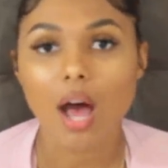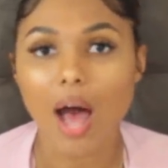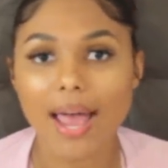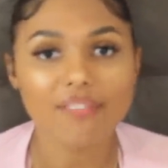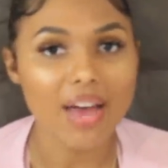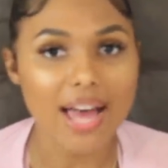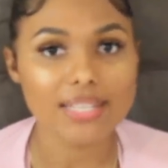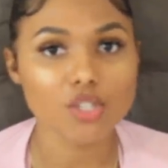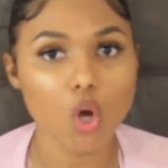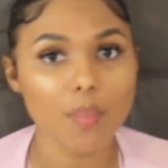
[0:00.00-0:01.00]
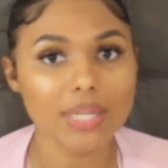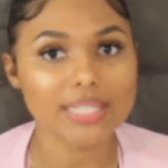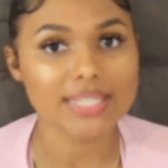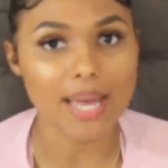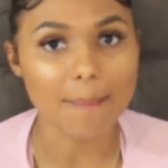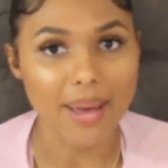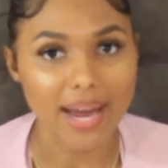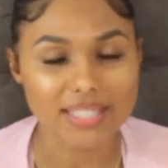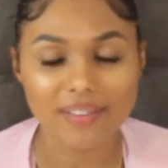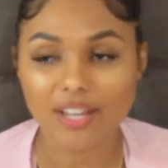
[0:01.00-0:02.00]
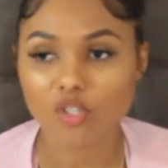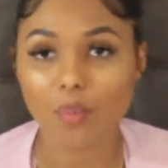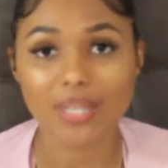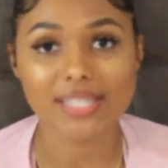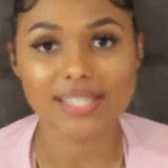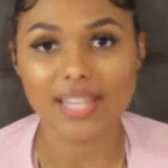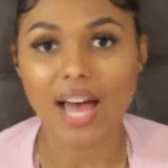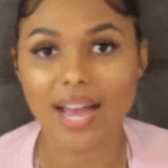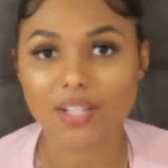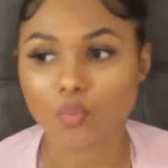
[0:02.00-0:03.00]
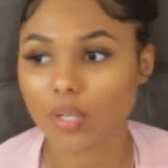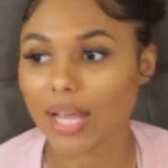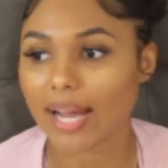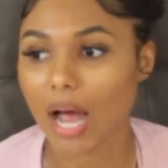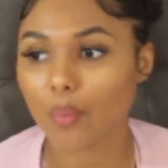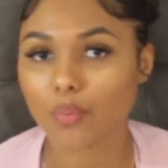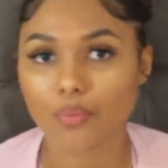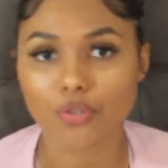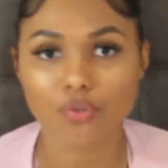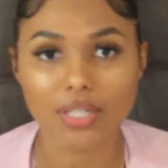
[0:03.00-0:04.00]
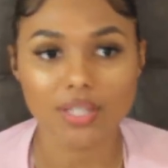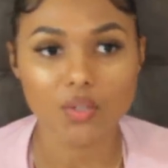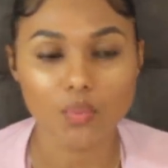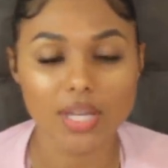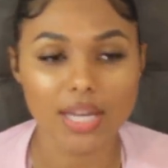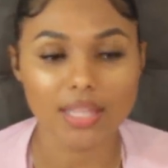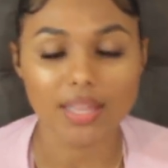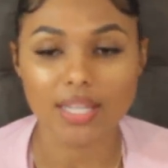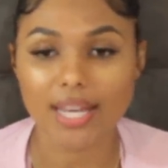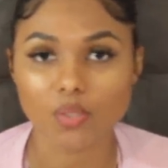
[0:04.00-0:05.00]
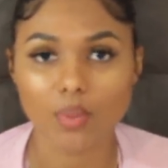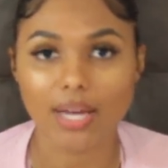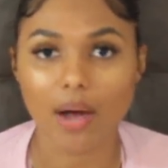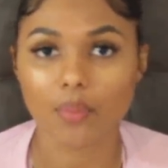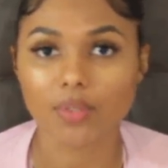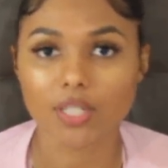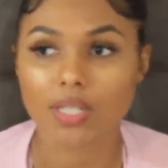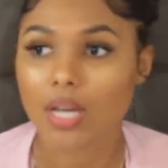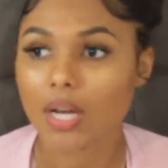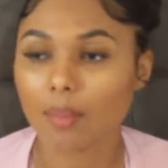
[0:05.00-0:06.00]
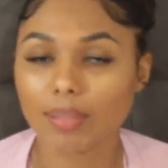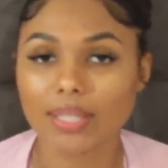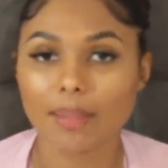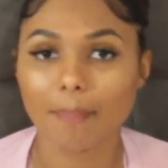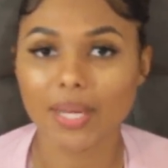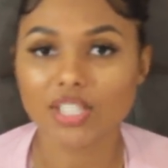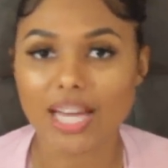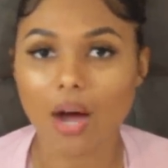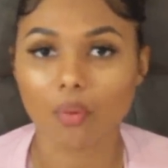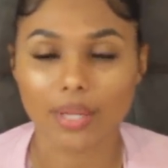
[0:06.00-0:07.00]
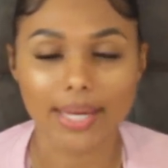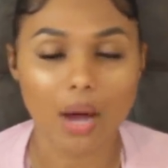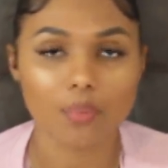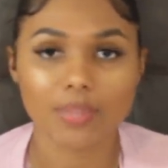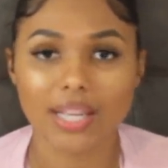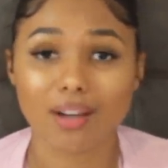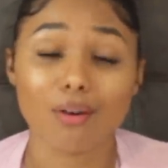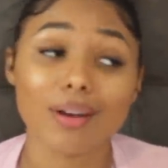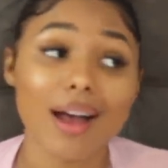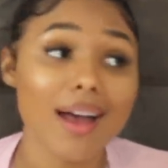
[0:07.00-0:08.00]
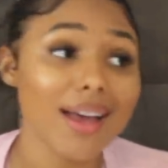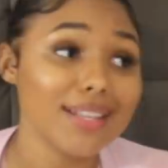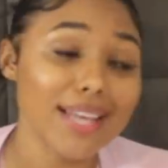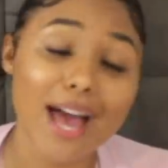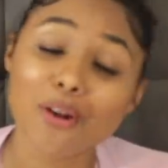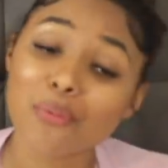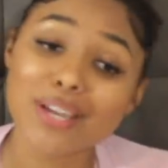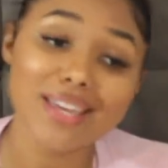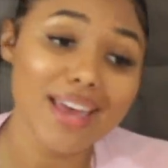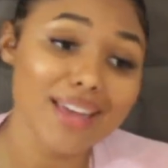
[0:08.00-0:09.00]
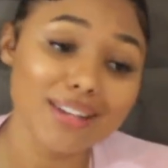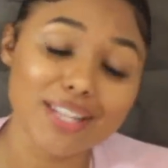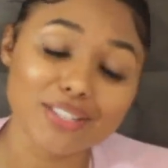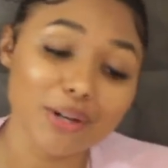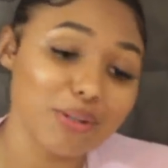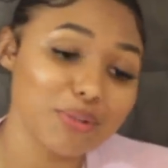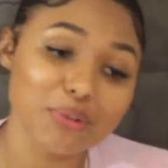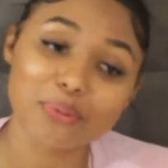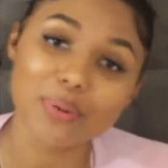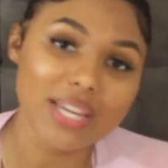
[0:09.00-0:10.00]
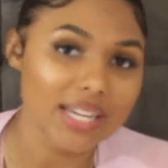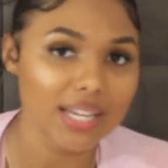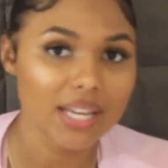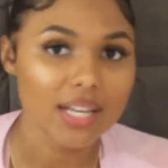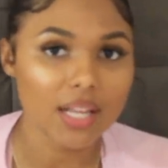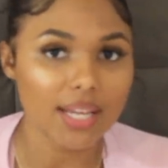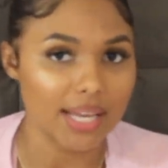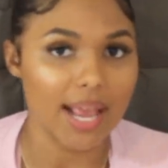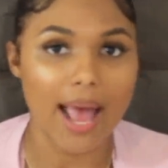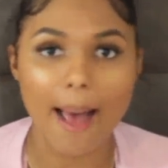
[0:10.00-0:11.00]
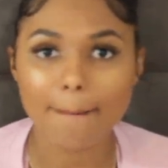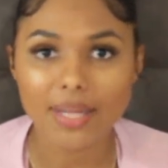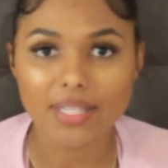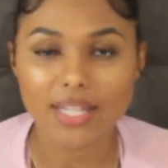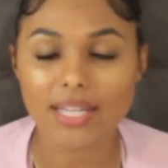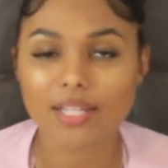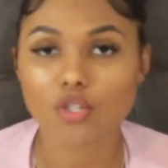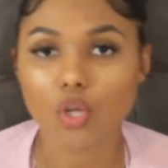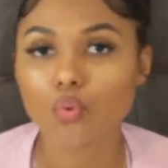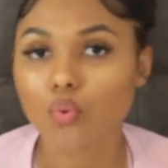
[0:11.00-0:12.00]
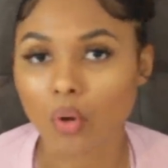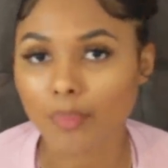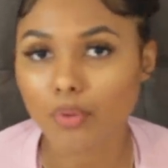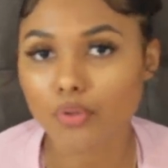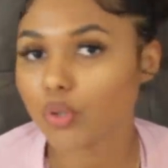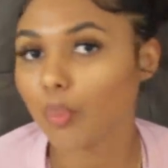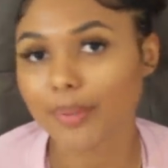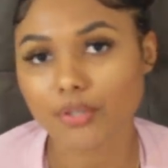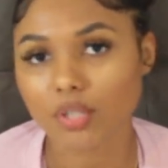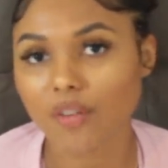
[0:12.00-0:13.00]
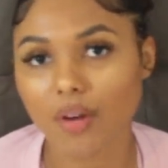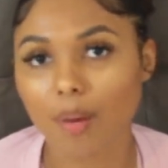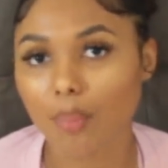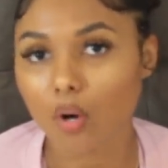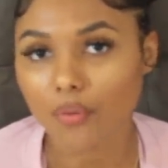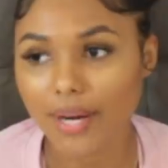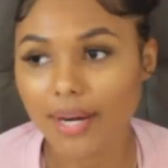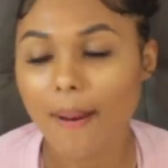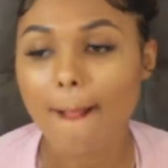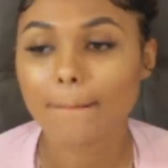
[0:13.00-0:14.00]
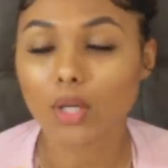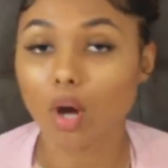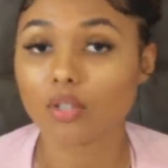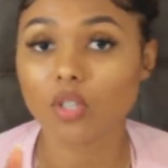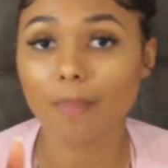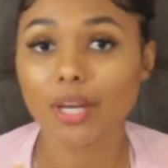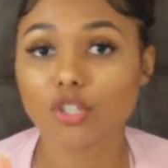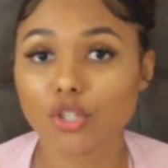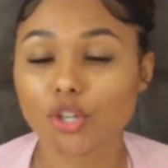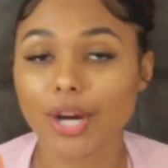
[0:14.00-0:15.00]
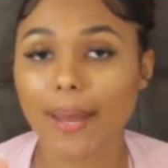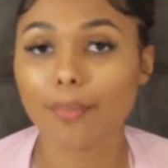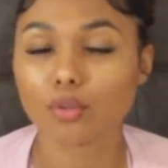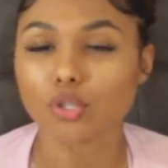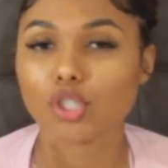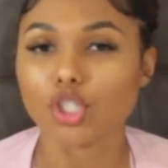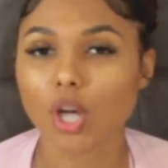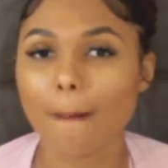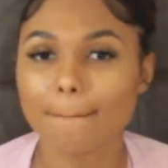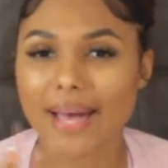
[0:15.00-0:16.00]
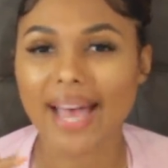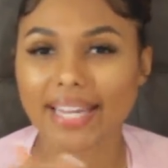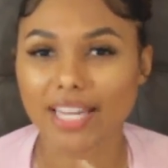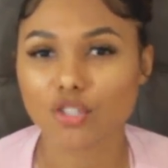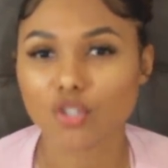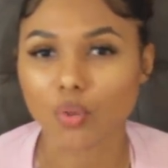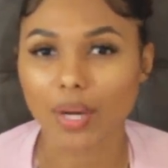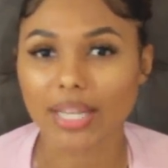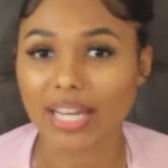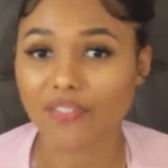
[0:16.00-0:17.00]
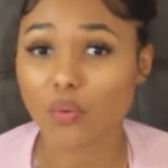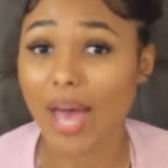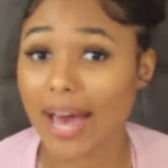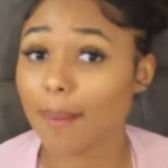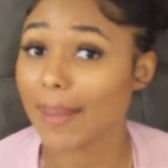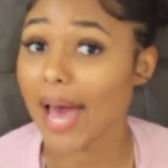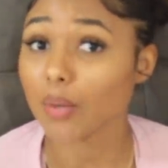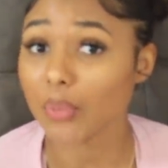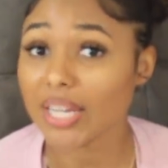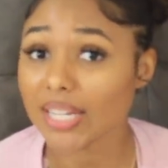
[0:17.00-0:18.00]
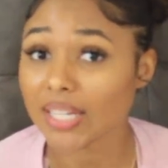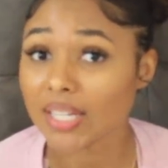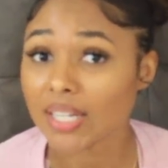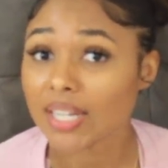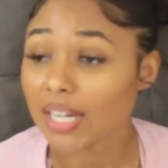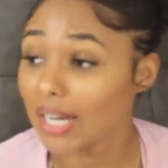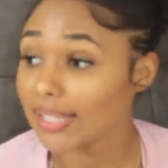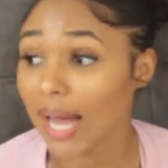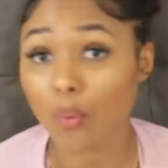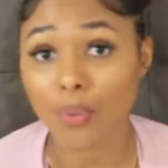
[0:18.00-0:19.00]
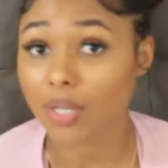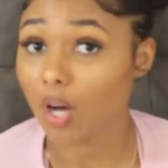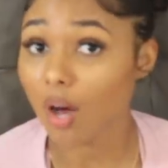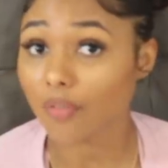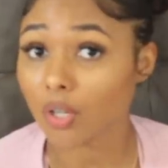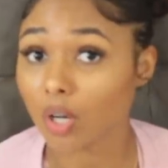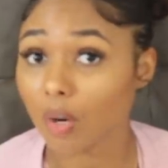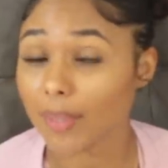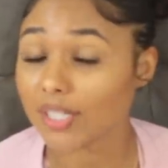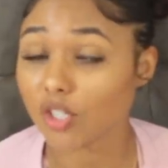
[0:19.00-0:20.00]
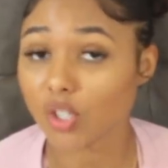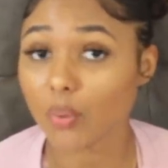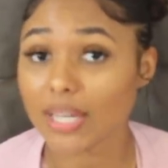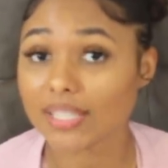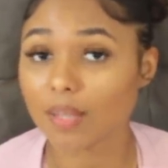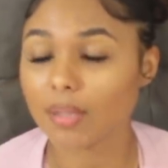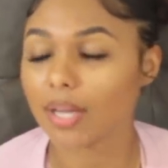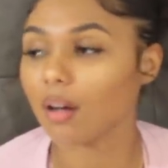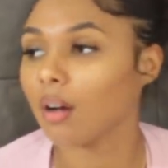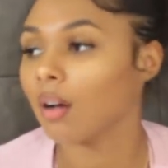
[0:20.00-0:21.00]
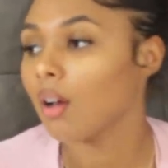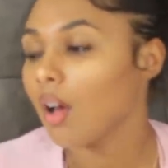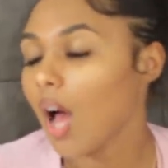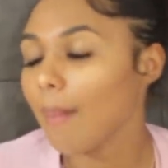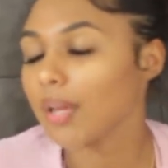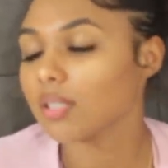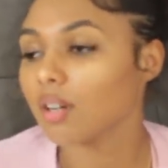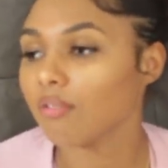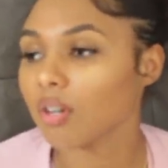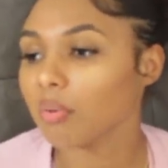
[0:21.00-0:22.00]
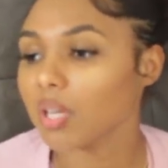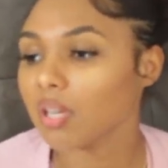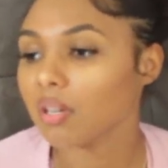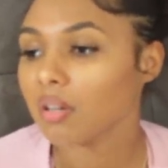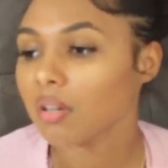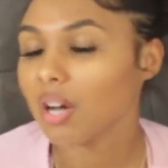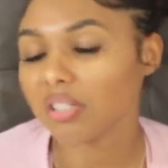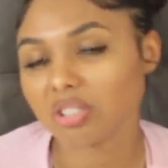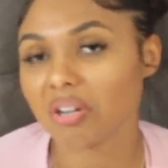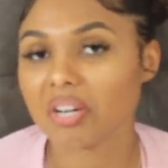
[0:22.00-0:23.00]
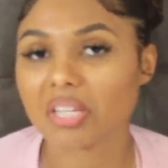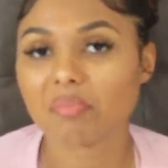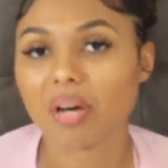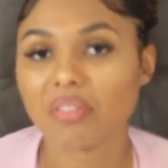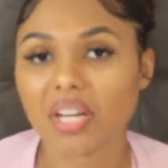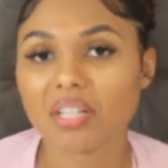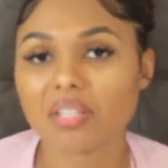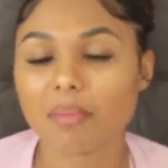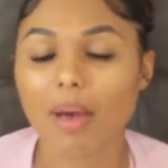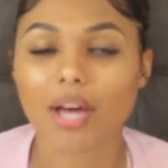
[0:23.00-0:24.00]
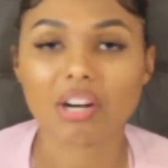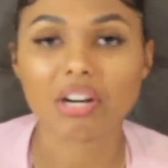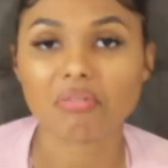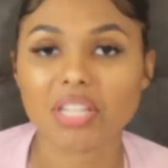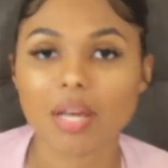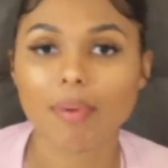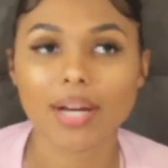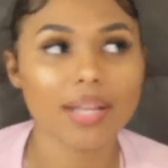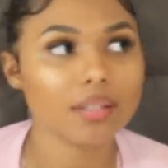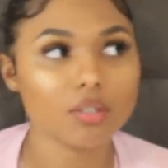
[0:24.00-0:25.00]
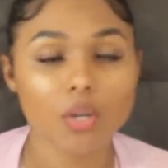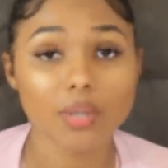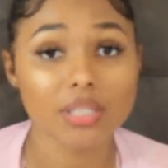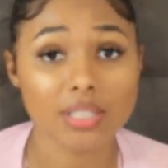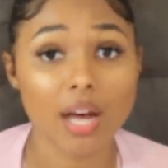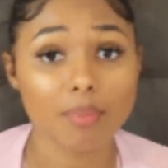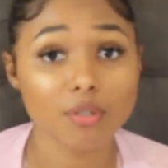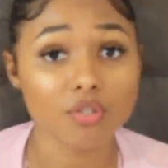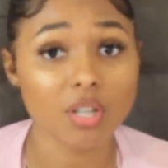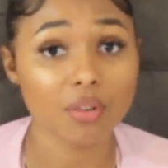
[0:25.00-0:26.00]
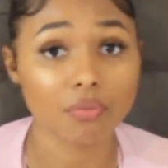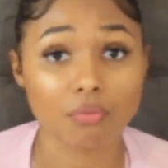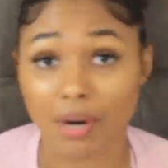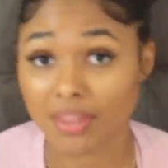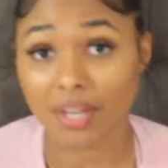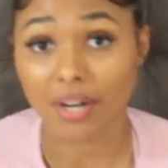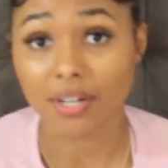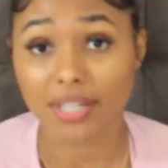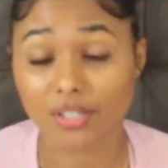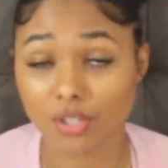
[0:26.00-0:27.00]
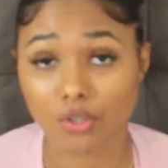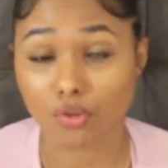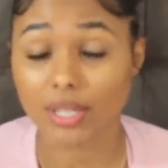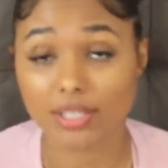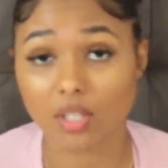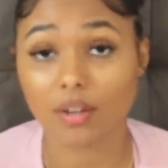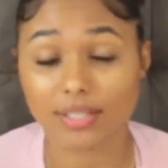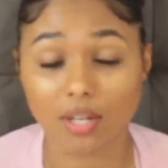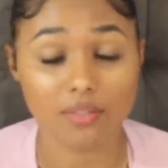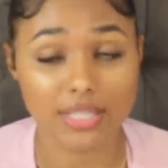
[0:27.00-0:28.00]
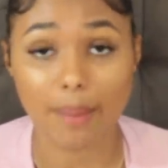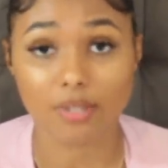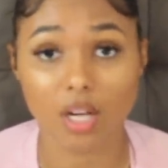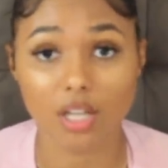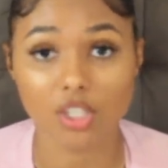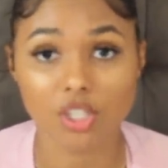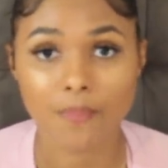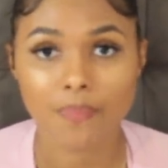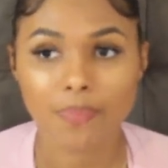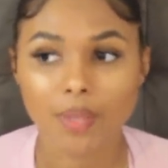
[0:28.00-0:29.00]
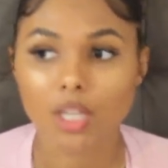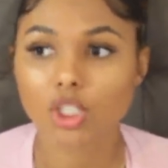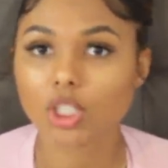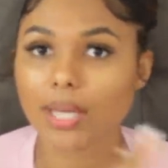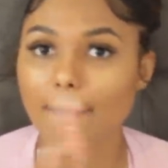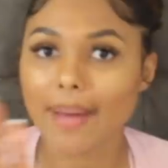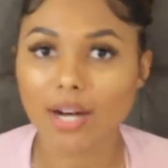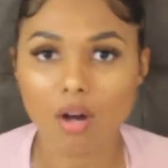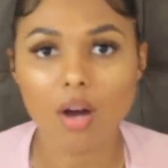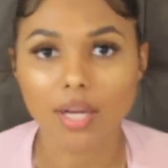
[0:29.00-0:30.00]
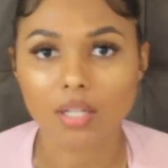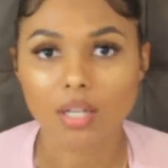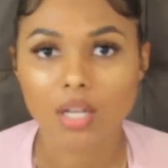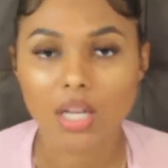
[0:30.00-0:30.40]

I've had so many setbacks. I've had so many slides where like I would restrict this week, and then the next week I would just completely binge out. Like I would be like, oh guys, I had a weekend that turned into a week. Like, it happens, and it's so normal, so don't beat yourself up over it, but also make sure you're able to jump back into it. Like, if you had a bad week, cut that week off, girl, because it's so easy to be like, oh, I messed up for a week. I'll start next month. Like, it doesn't matter. I don't need that body. Like, you know what? Stop yourself right there. It's just you're trying to self-sabotage. Get back on.